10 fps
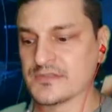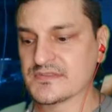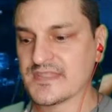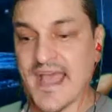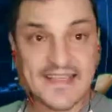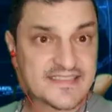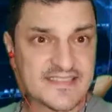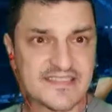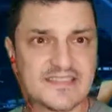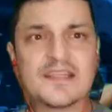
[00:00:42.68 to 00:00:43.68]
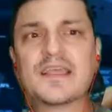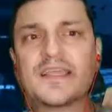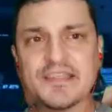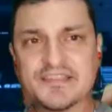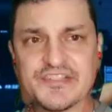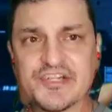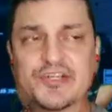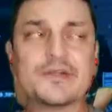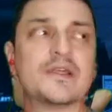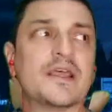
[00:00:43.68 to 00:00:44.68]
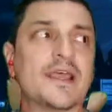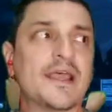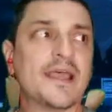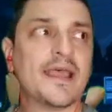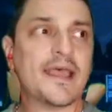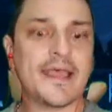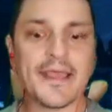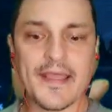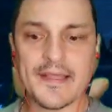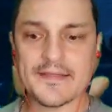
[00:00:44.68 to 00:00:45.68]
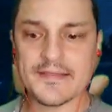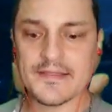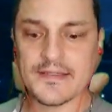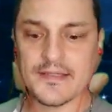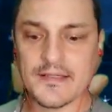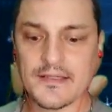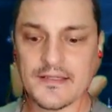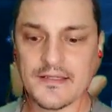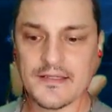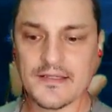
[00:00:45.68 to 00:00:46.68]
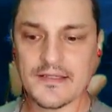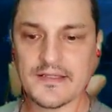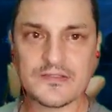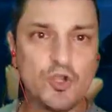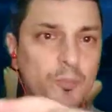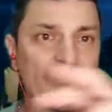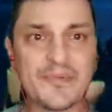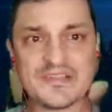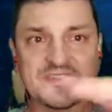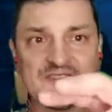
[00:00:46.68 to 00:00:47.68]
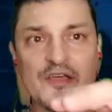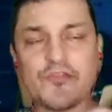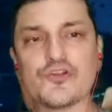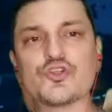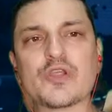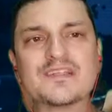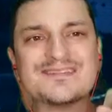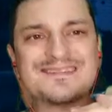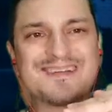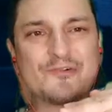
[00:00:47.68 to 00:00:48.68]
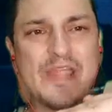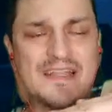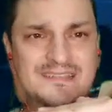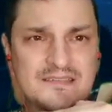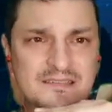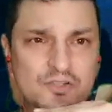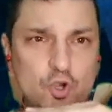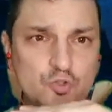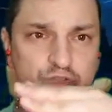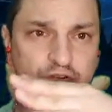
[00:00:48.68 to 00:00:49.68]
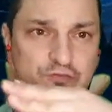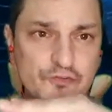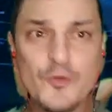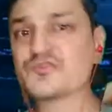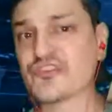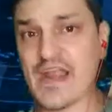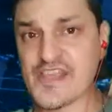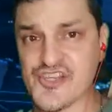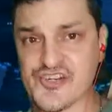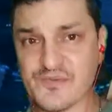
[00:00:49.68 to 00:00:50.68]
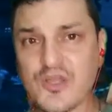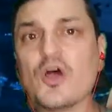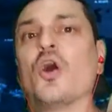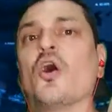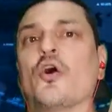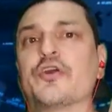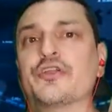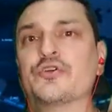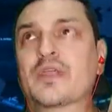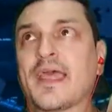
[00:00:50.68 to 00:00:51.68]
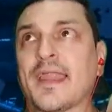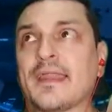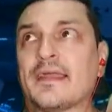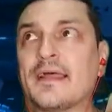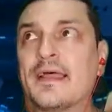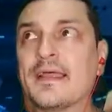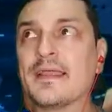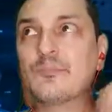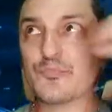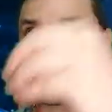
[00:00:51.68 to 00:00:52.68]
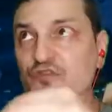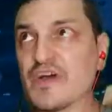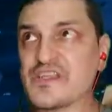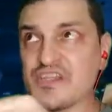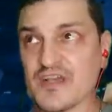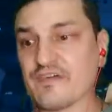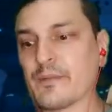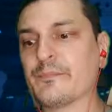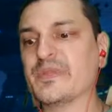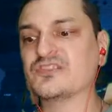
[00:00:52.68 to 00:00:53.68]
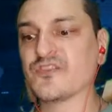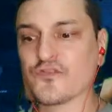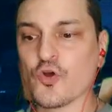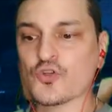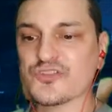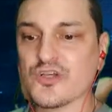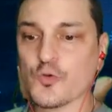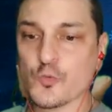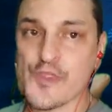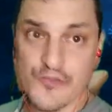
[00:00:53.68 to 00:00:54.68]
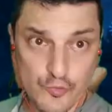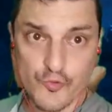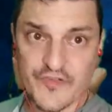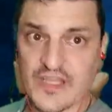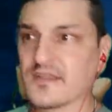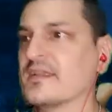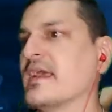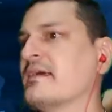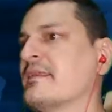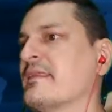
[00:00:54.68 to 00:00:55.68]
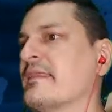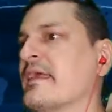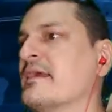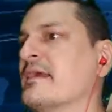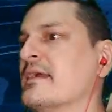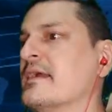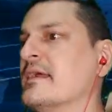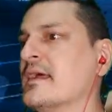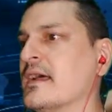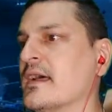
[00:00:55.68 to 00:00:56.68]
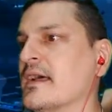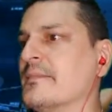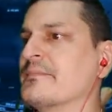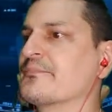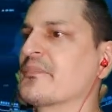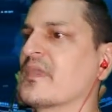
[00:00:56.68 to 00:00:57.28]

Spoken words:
tasks easier, and it complements each other. You can create code from scratch, or you can improve a Java piece of code with Groovy. Yeah, there. Um,